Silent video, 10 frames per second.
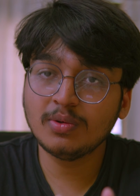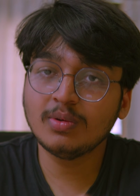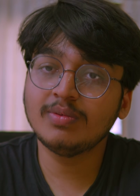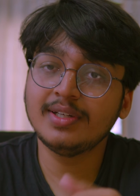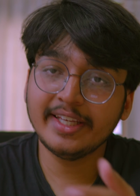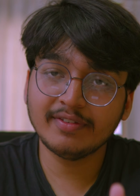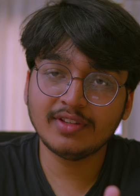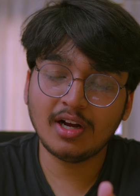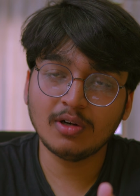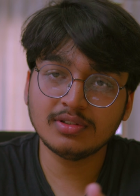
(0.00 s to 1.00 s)
to leave
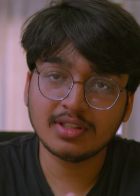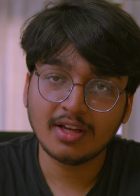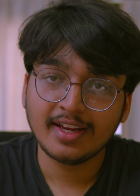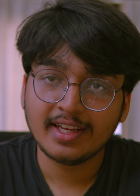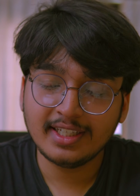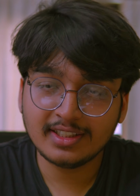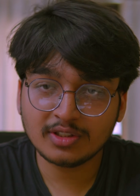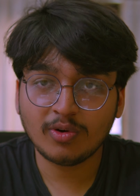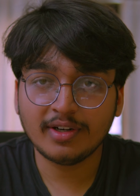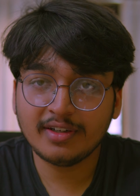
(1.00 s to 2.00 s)
the house. He
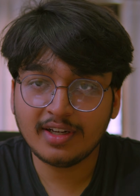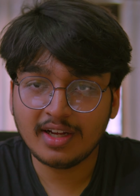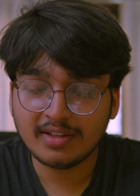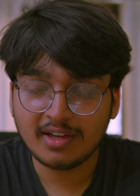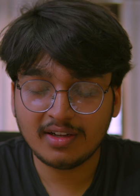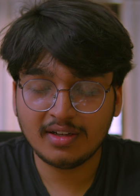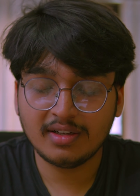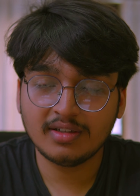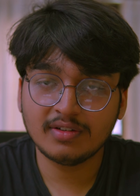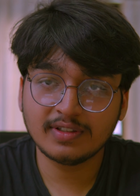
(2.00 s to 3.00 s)
just wanted
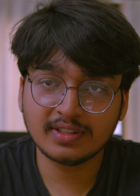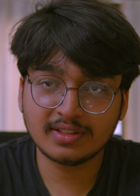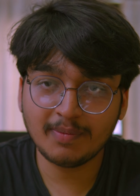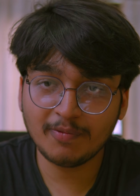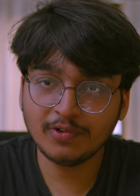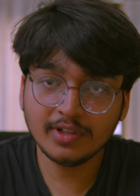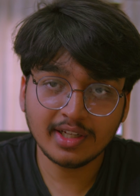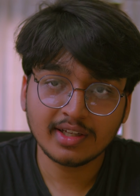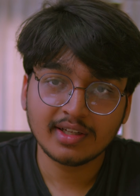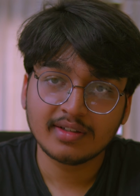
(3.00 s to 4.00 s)
some food,